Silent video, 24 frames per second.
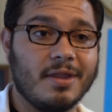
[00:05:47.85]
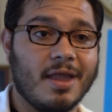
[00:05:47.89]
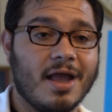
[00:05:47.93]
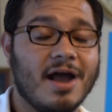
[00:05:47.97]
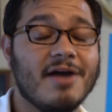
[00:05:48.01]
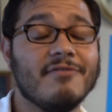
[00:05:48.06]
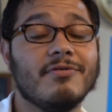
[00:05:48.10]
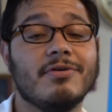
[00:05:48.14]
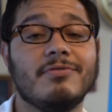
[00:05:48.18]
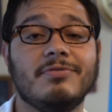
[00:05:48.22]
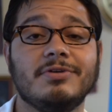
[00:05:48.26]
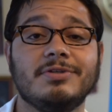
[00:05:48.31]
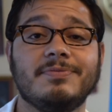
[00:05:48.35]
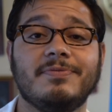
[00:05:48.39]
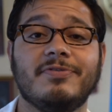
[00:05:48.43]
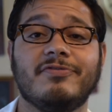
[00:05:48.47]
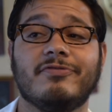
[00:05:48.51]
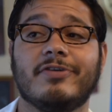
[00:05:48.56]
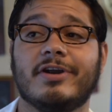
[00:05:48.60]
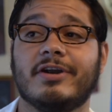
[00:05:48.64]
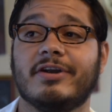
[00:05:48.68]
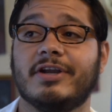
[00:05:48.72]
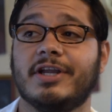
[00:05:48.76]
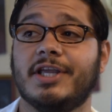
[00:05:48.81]
I've always been
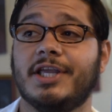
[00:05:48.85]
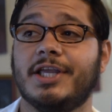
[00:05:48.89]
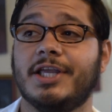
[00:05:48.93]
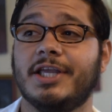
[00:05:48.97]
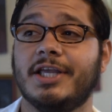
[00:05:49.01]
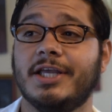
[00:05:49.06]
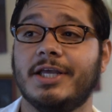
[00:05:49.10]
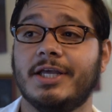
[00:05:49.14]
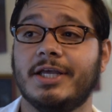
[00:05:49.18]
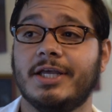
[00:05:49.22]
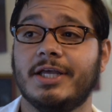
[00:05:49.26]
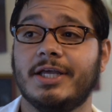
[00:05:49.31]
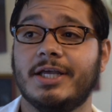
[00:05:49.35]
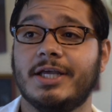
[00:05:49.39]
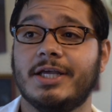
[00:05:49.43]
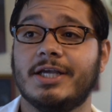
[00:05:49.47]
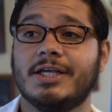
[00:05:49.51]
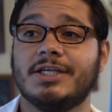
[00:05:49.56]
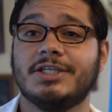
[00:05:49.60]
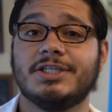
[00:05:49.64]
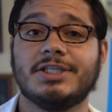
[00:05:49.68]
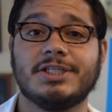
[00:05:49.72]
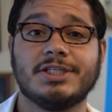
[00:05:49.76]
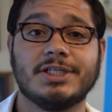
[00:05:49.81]
very
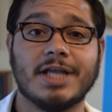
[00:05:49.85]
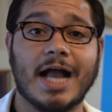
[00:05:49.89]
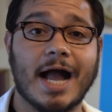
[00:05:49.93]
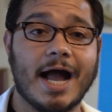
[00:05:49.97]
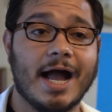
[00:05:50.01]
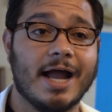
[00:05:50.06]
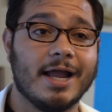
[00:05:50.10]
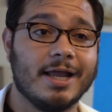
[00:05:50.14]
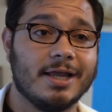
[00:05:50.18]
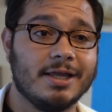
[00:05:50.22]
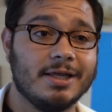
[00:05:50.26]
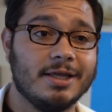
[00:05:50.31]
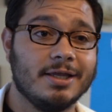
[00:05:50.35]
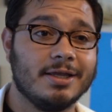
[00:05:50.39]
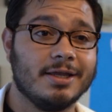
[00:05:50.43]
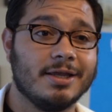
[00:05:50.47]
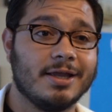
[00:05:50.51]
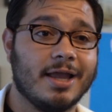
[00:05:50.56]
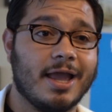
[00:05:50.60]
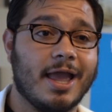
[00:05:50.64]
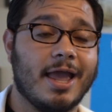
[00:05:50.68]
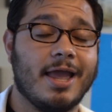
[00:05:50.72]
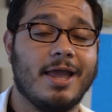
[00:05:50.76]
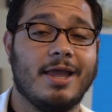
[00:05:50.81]
shy
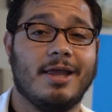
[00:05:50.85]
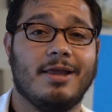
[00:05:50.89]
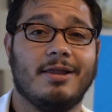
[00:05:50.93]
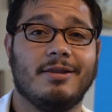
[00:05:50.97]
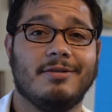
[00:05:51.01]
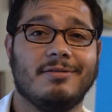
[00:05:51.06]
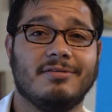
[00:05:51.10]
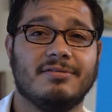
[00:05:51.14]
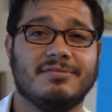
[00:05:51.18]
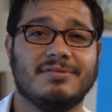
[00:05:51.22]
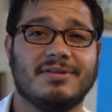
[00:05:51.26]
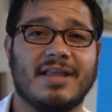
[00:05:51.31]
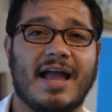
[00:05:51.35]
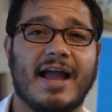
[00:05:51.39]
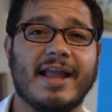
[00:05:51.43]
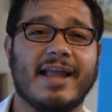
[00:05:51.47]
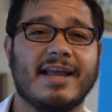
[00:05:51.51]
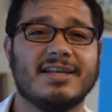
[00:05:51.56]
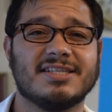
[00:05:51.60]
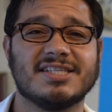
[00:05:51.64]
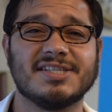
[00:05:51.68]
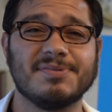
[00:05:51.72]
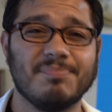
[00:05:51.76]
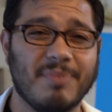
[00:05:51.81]
and I
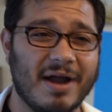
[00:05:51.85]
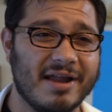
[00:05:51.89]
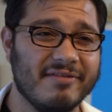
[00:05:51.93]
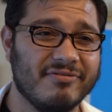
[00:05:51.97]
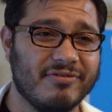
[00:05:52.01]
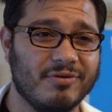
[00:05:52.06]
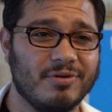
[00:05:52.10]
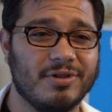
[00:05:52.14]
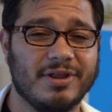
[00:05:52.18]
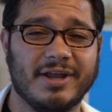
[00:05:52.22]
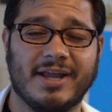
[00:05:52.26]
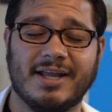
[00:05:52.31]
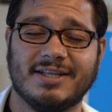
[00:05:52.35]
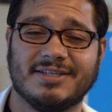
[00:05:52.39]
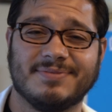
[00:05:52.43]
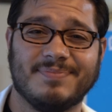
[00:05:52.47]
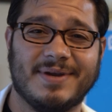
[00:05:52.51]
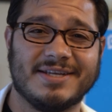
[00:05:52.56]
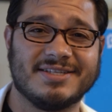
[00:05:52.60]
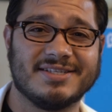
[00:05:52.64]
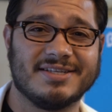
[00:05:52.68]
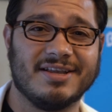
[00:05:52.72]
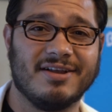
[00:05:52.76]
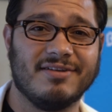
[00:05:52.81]
guess spiteful against
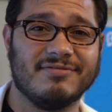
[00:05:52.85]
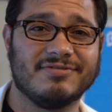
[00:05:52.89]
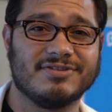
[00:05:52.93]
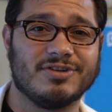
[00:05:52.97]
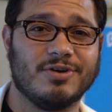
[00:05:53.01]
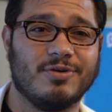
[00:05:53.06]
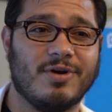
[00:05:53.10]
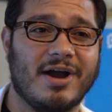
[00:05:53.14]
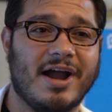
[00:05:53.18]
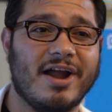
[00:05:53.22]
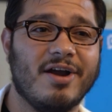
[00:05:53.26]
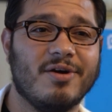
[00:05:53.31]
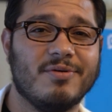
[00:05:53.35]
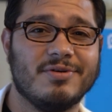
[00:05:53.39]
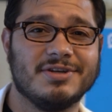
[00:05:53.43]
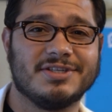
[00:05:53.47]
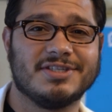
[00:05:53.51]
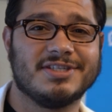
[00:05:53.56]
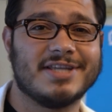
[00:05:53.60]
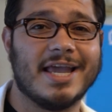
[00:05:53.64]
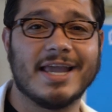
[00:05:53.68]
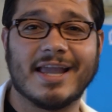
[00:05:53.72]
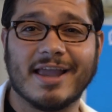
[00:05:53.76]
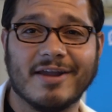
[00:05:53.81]
myself, so I always
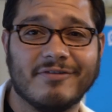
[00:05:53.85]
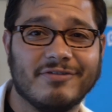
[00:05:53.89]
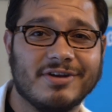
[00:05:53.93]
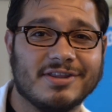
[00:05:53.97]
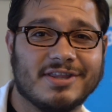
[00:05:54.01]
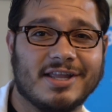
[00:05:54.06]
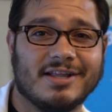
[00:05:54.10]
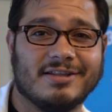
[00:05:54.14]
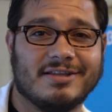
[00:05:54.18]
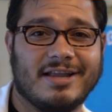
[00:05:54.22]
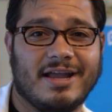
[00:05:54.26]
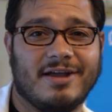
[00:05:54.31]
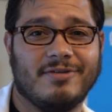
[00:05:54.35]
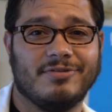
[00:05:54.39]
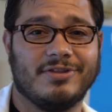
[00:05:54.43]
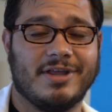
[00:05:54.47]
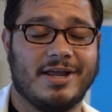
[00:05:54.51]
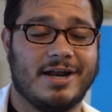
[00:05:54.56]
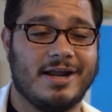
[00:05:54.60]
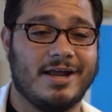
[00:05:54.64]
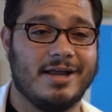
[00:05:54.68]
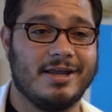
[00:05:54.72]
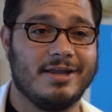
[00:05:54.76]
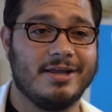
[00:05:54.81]
take everything down
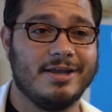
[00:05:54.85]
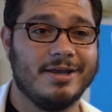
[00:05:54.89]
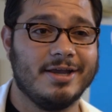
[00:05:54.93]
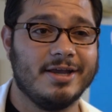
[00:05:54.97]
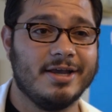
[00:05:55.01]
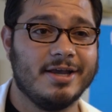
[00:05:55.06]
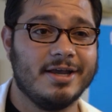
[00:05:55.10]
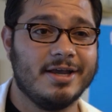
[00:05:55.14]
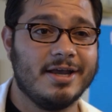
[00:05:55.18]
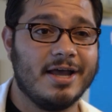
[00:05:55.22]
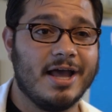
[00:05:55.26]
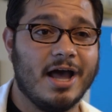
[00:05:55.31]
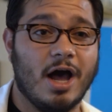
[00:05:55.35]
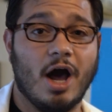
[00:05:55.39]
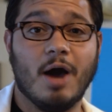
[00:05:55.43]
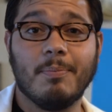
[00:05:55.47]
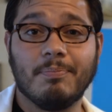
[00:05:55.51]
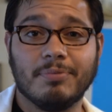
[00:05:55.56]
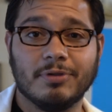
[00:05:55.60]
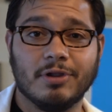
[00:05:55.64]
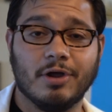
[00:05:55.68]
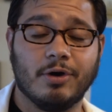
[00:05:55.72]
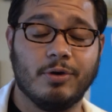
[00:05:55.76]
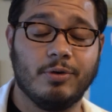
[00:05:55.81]
that I
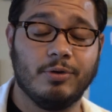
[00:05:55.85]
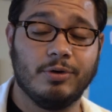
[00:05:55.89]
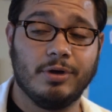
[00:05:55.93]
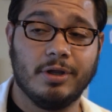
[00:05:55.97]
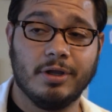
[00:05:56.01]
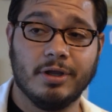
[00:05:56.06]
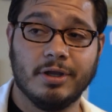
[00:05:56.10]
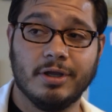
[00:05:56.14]
upload.